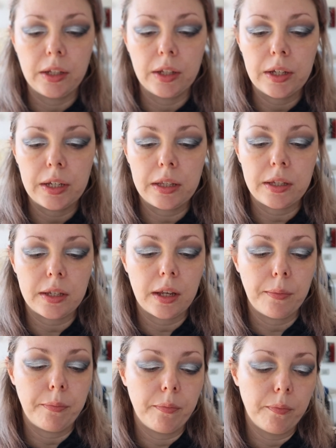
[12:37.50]
It's
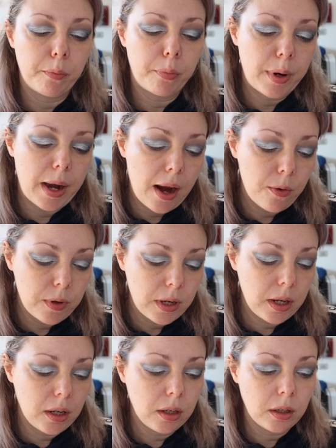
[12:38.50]
a
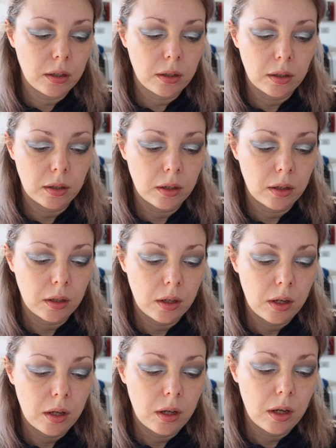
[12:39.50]
brownie,
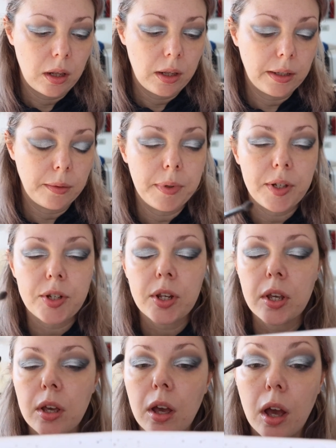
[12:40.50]
a little bit
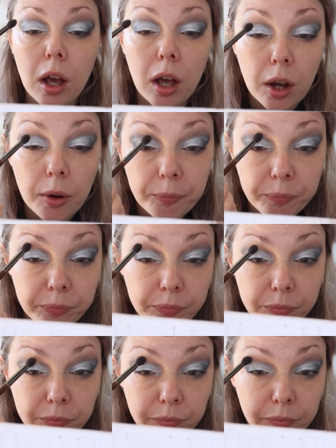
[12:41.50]

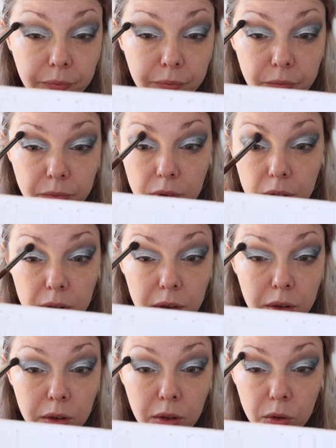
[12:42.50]

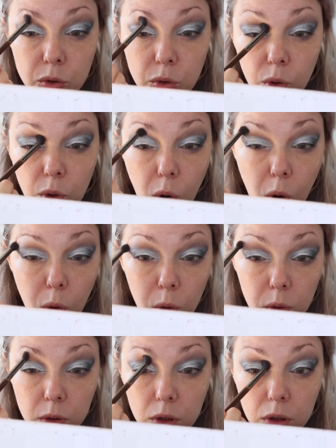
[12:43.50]
not so
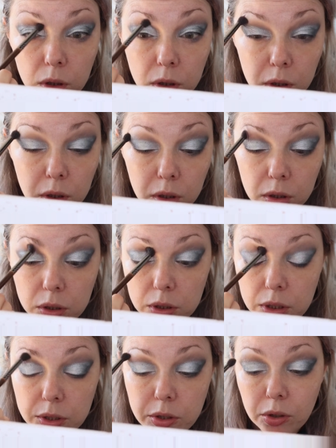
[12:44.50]
cold.
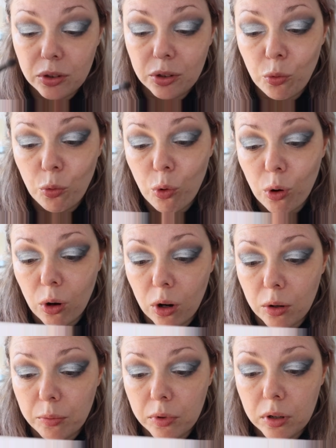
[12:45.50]
It's not a
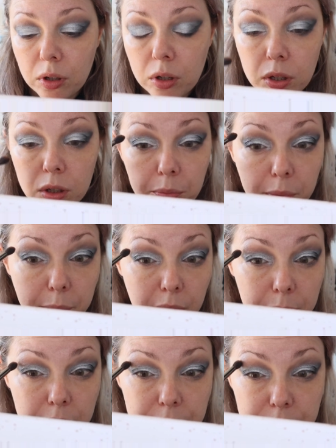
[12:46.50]
warm,
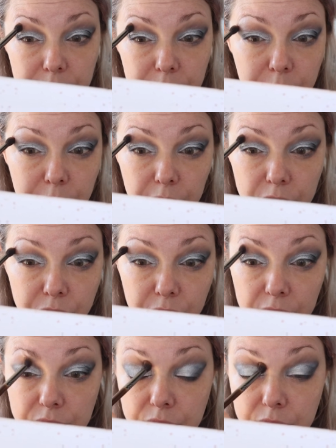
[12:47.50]
maybe it's neutral,
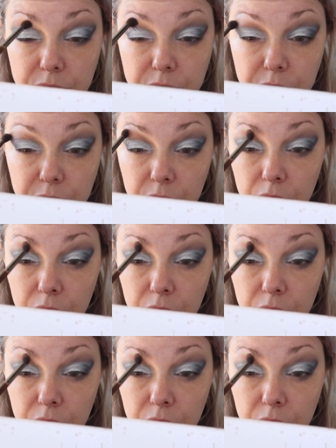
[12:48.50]
just to